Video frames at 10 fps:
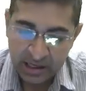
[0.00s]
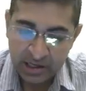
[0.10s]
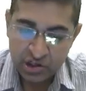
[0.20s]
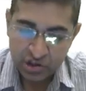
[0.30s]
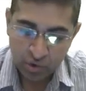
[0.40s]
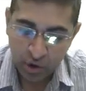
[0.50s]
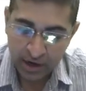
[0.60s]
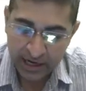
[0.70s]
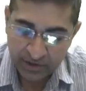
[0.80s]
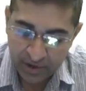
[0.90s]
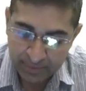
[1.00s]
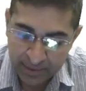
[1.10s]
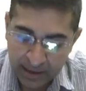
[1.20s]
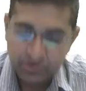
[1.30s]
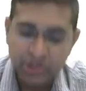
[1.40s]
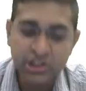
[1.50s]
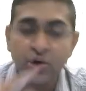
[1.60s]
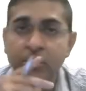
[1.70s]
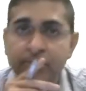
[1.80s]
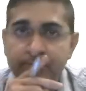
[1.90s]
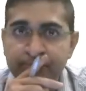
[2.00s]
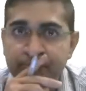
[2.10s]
So it will become 0.